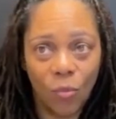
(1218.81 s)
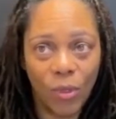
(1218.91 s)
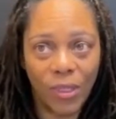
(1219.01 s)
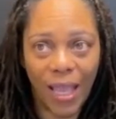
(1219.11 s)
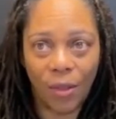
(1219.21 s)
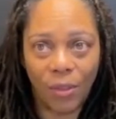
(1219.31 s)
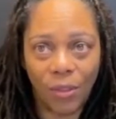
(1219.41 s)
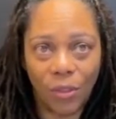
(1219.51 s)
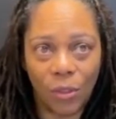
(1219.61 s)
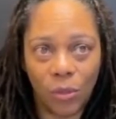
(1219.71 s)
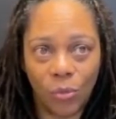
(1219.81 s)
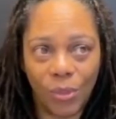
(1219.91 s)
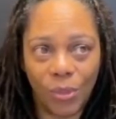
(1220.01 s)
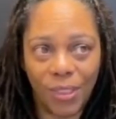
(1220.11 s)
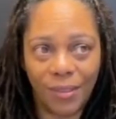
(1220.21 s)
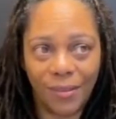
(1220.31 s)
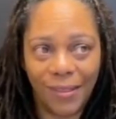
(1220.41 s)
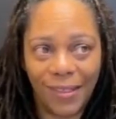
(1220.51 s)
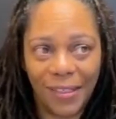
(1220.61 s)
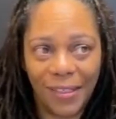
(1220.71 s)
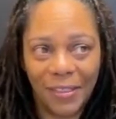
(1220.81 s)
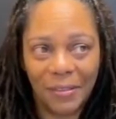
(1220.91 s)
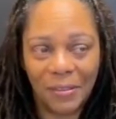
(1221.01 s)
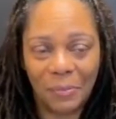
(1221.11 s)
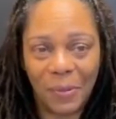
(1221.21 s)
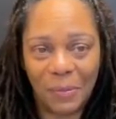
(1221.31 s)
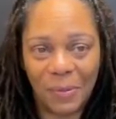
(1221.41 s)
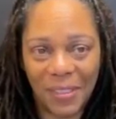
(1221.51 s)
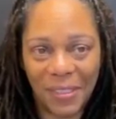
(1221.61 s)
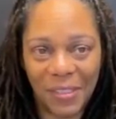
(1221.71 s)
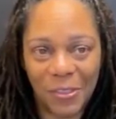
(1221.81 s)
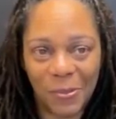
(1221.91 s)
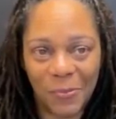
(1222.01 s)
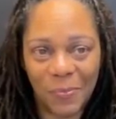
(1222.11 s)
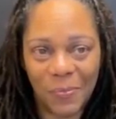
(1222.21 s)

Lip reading: without including the people that need you.